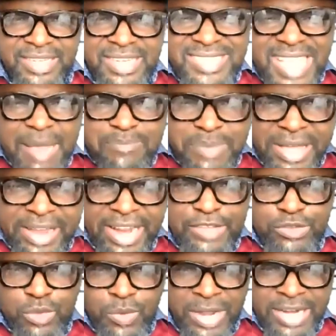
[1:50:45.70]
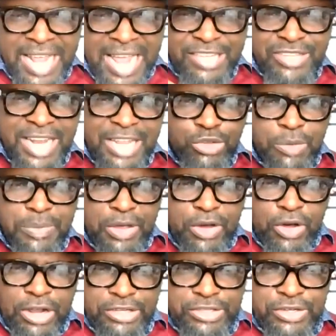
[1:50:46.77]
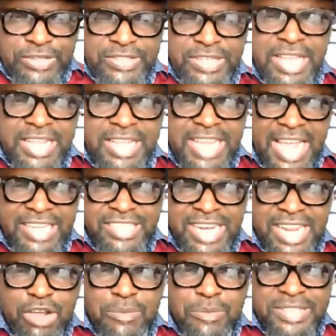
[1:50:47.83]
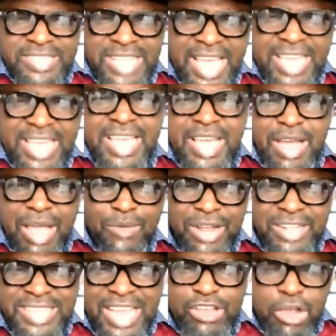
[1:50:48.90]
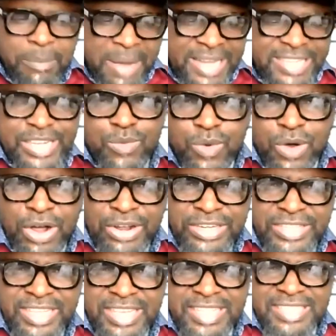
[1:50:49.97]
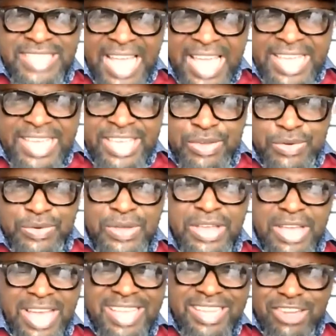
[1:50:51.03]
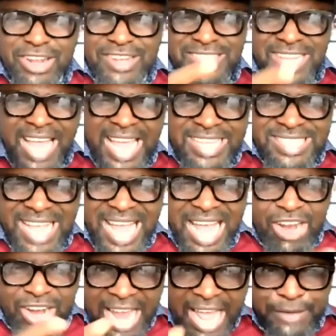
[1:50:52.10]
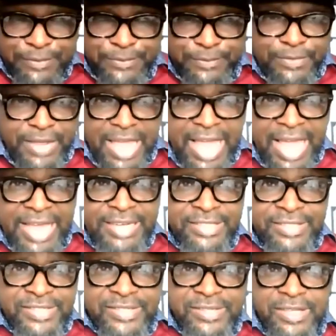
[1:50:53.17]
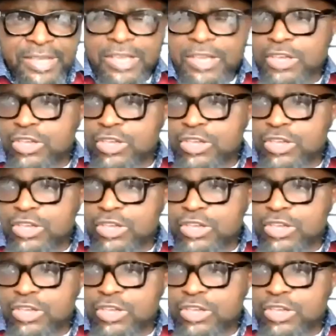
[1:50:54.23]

These are parents who want their children to be courteous. Their children, they'll be saying, hey, what are your magic words?" Thank you. Does, is that how life ends?